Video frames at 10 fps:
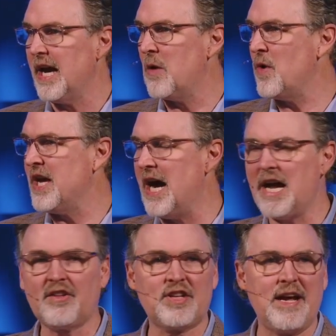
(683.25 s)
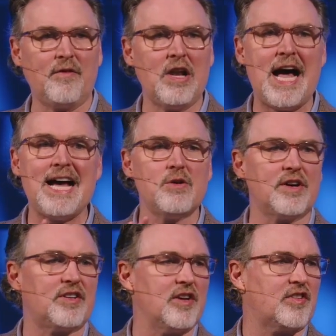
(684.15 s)
and we honestly have lied to
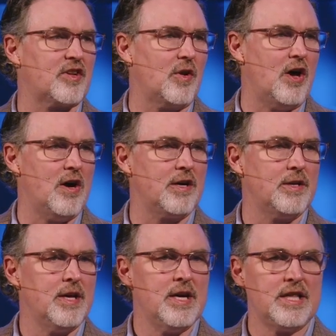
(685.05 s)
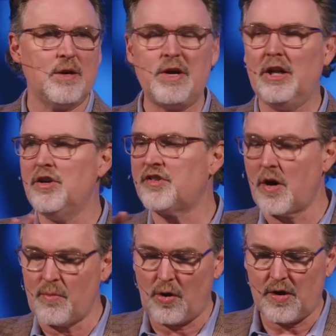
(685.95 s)
ourselves so long that we lose
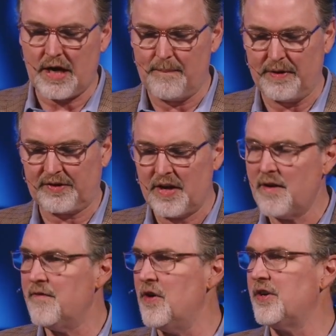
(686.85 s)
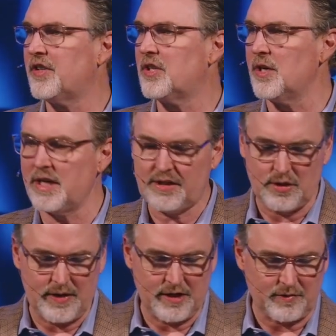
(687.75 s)
our moral compass, verse
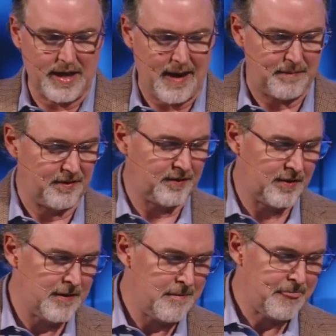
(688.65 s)
32, here's what happens.